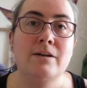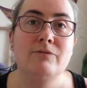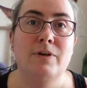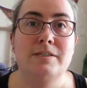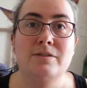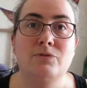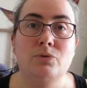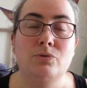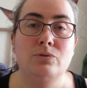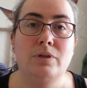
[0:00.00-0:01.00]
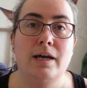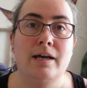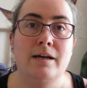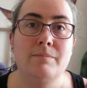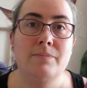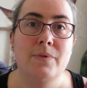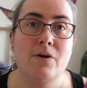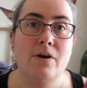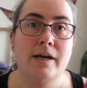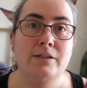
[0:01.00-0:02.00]
First of all,
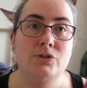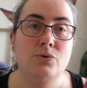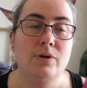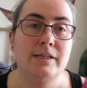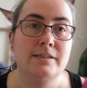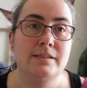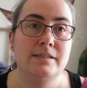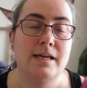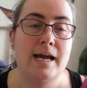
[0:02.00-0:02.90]
I joined